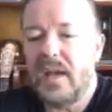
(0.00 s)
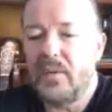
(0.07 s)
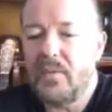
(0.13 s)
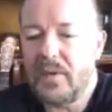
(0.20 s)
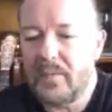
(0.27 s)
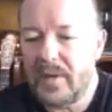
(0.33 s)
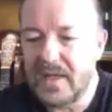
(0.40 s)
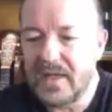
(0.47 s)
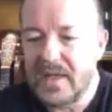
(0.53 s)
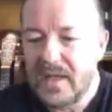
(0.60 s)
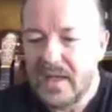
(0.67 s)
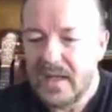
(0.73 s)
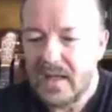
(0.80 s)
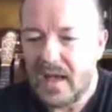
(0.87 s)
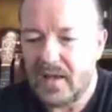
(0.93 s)
also,
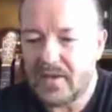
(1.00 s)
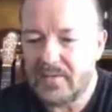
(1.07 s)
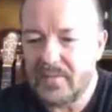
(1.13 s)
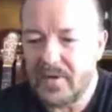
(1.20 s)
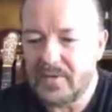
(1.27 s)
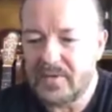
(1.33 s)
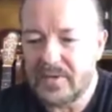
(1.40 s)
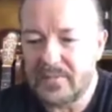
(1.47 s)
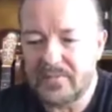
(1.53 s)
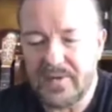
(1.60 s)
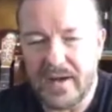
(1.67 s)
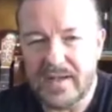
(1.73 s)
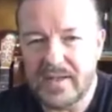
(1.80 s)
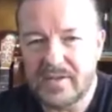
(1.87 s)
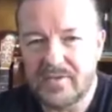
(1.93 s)
let's not forget
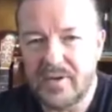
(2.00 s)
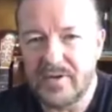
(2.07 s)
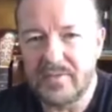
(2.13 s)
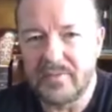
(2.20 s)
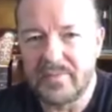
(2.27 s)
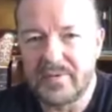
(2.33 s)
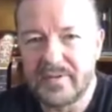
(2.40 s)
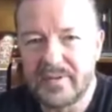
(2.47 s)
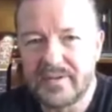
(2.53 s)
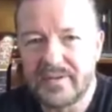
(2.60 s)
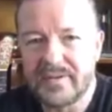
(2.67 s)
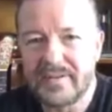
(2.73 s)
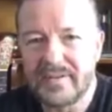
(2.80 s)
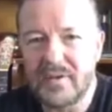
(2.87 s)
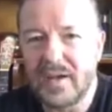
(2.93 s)
women are the
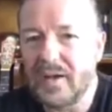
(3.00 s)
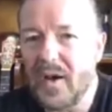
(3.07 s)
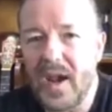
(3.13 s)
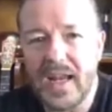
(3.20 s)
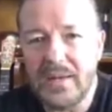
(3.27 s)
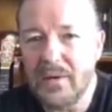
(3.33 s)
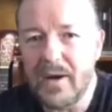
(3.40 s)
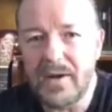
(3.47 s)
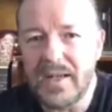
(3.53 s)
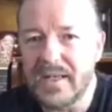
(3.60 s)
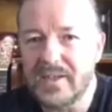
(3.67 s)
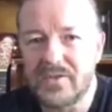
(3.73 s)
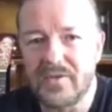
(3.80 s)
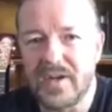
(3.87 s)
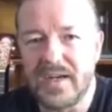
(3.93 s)
most depressed group
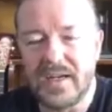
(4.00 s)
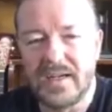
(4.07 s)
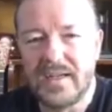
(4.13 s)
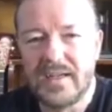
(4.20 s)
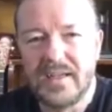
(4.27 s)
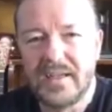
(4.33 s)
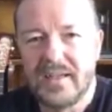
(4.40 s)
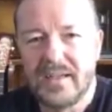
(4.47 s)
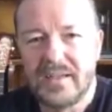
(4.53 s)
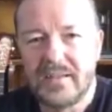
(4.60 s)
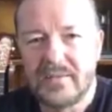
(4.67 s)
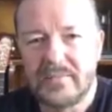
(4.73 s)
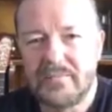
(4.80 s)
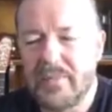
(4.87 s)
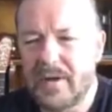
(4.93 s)

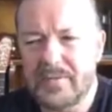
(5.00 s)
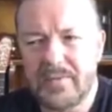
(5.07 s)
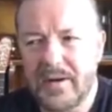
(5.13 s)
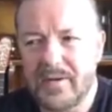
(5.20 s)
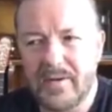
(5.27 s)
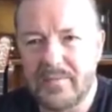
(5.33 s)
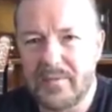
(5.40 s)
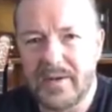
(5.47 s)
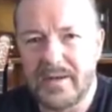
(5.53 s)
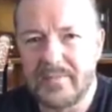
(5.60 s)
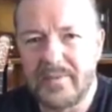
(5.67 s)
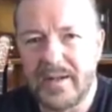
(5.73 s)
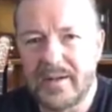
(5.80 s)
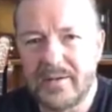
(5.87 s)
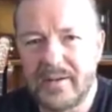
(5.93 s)
anywhere in history.
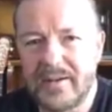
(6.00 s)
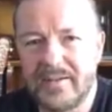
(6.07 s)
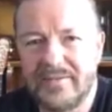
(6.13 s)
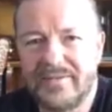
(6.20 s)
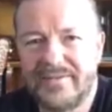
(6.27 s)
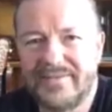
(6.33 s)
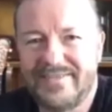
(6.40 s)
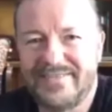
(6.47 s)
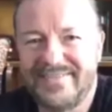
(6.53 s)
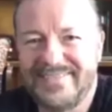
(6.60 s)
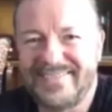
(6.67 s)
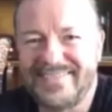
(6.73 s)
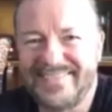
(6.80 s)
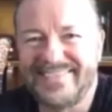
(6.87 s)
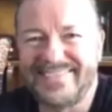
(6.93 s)
Much better
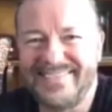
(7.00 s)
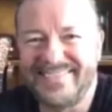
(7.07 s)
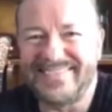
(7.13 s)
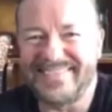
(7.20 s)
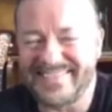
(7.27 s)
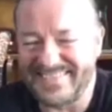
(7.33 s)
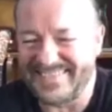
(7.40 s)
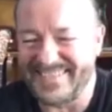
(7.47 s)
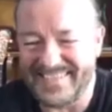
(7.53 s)
off being a bloke.